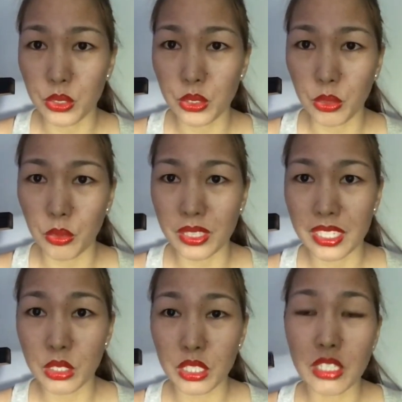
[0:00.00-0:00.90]
so
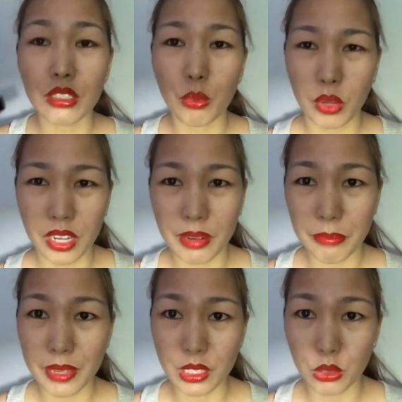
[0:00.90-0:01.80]
this is the one
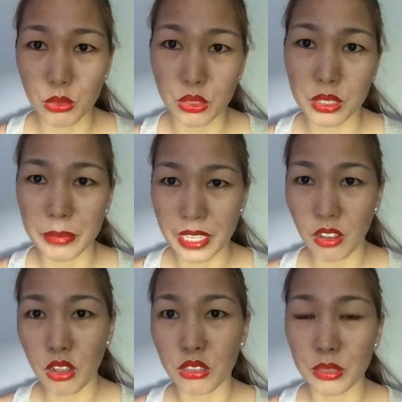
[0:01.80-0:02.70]
that best suits my
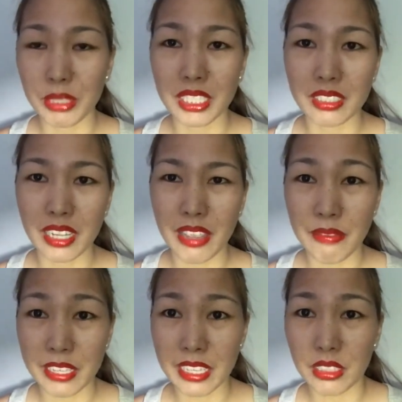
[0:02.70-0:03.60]
color because I'm
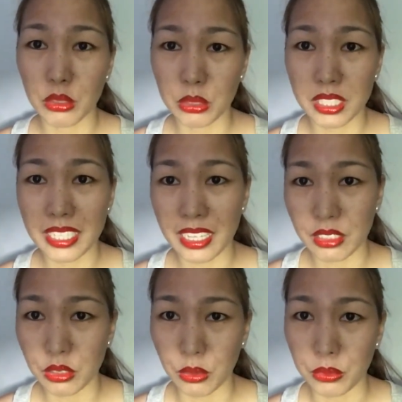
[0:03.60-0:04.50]
a yellow skin
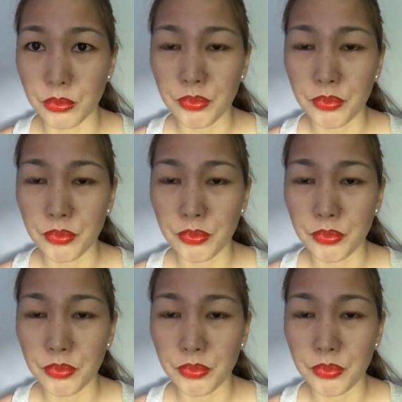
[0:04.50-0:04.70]
tone.